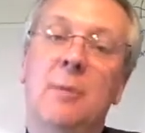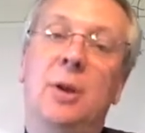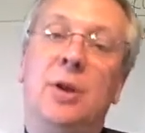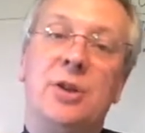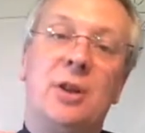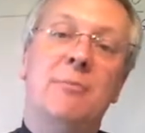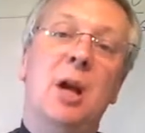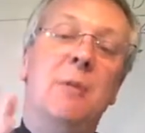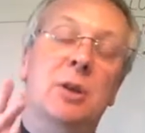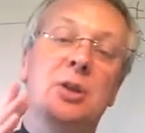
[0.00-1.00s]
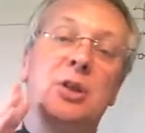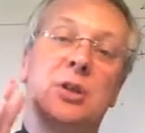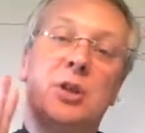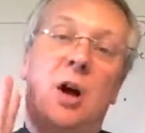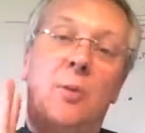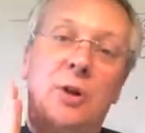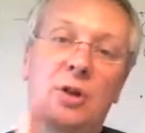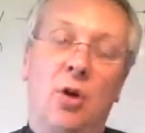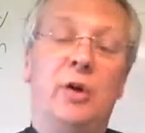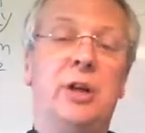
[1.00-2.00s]
Because the moment you start with
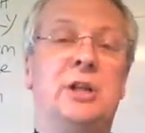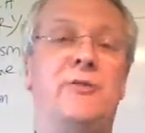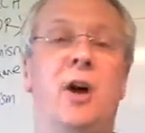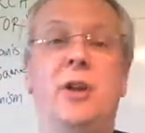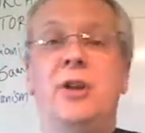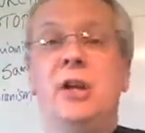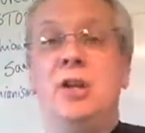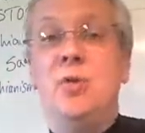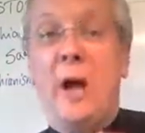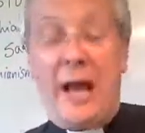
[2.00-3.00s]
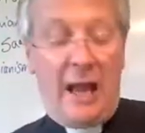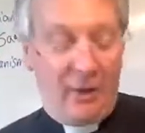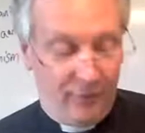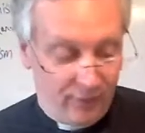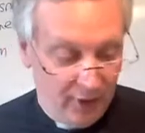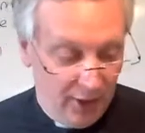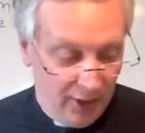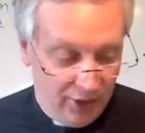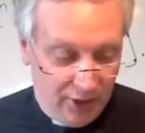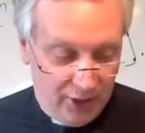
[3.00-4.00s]
God as Father, you have
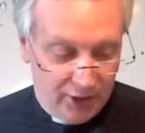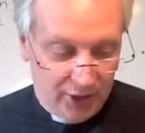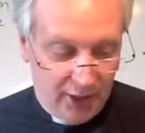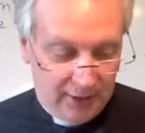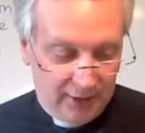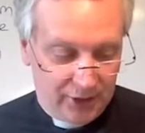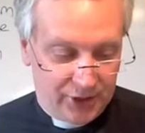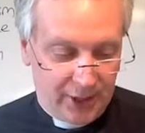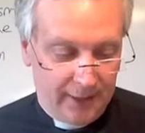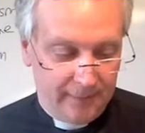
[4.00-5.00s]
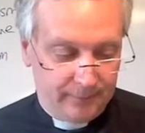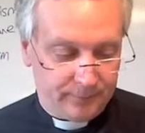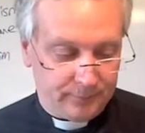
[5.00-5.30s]
the eternal Son.